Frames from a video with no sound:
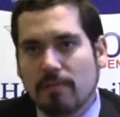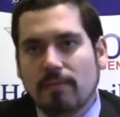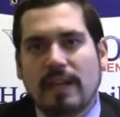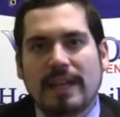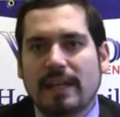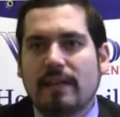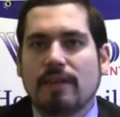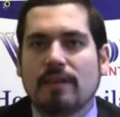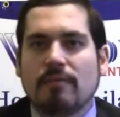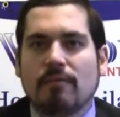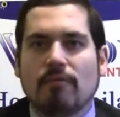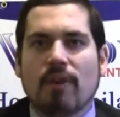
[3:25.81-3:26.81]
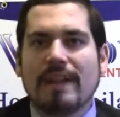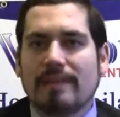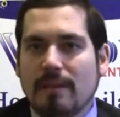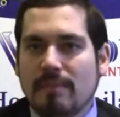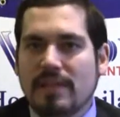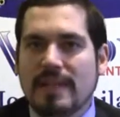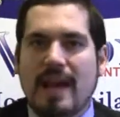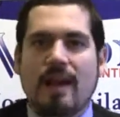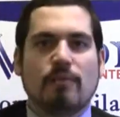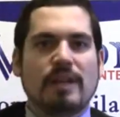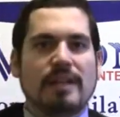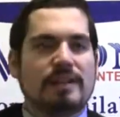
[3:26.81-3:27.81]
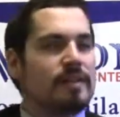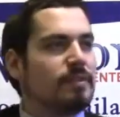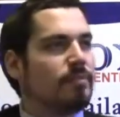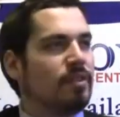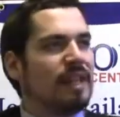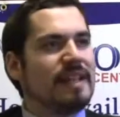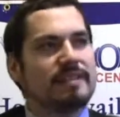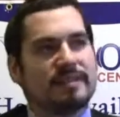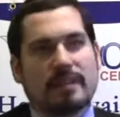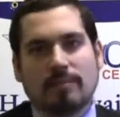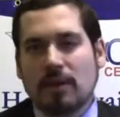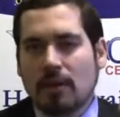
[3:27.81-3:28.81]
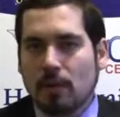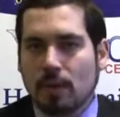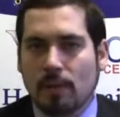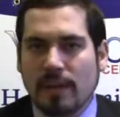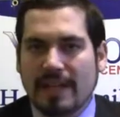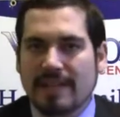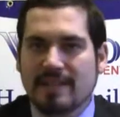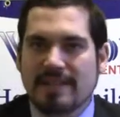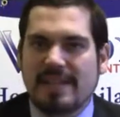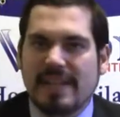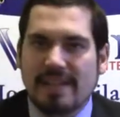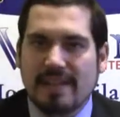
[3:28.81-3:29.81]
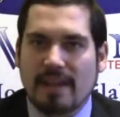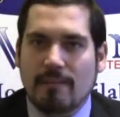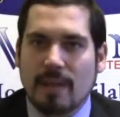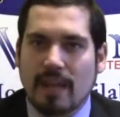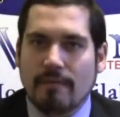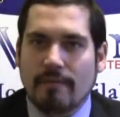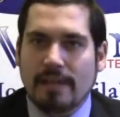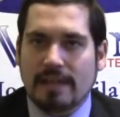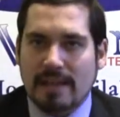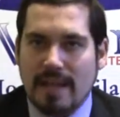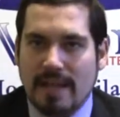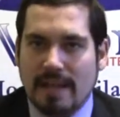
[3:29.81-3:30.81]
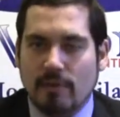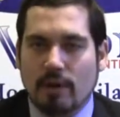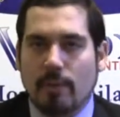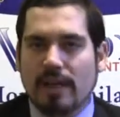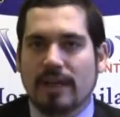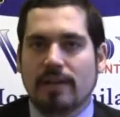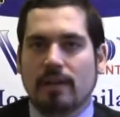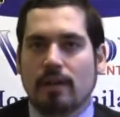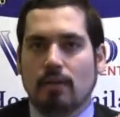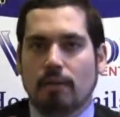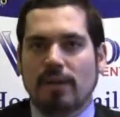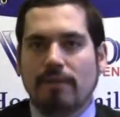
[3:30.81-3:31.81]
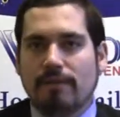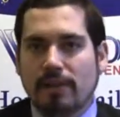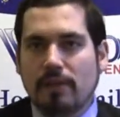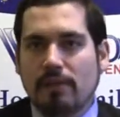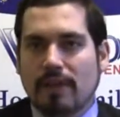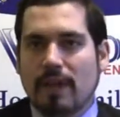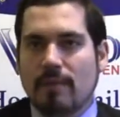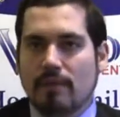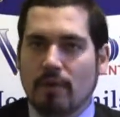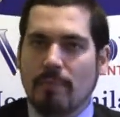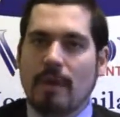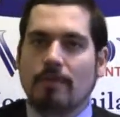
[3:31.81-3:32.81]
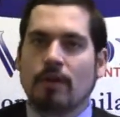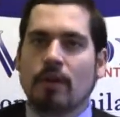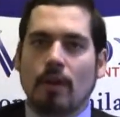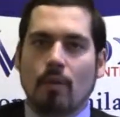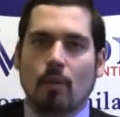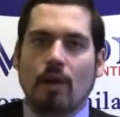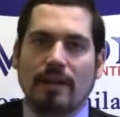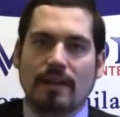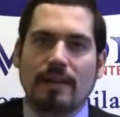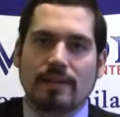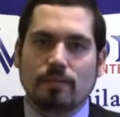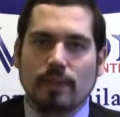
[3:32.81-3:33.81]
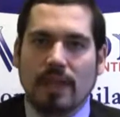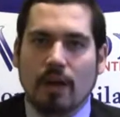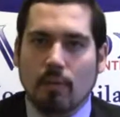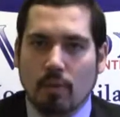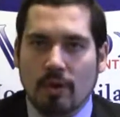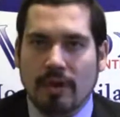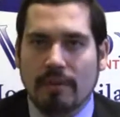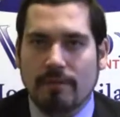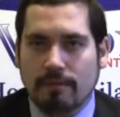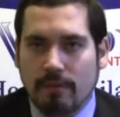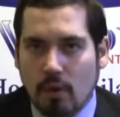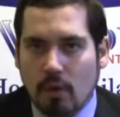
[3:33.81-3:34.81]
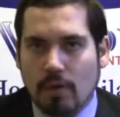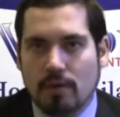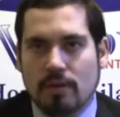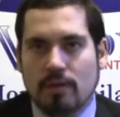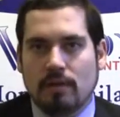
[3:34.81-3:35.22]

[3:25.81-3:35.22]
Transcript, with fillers: We need to write them down. We need to place them where we can see them every day, where we can review them and remember what it is we are working for.